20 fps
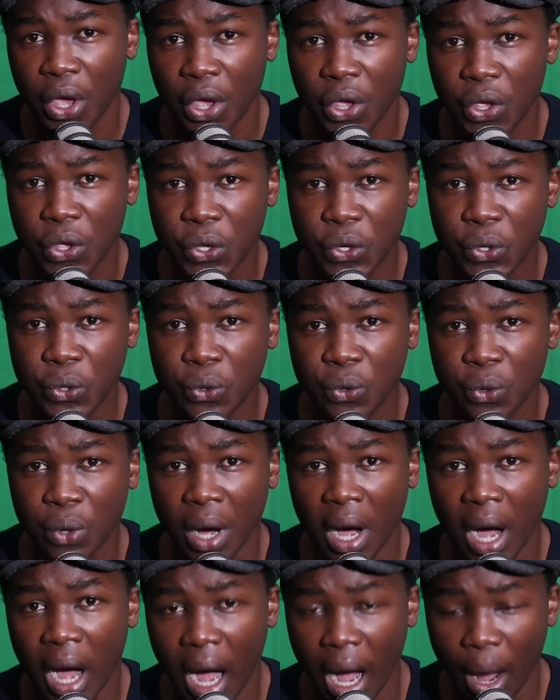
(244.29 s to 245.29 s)
you
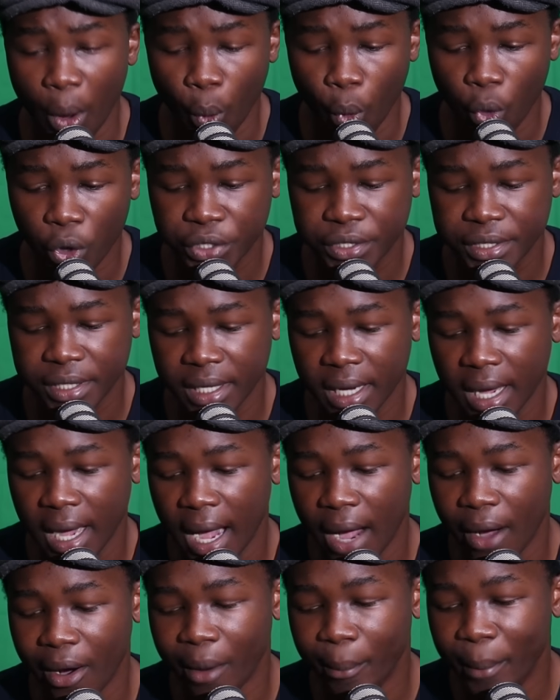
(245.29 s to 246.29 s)
are watching
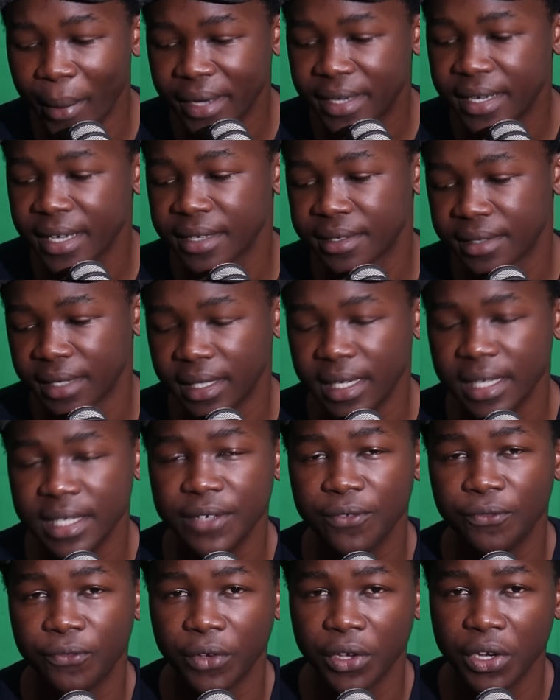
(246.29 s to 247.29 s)
our betting
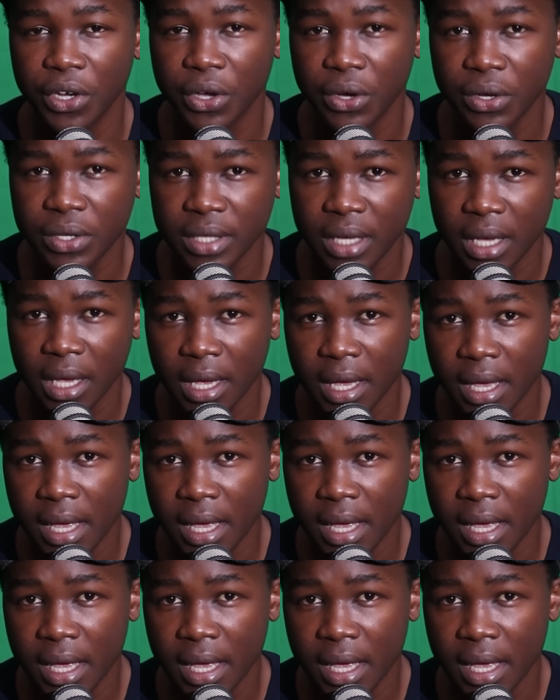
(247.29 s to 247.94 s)
strategy videos,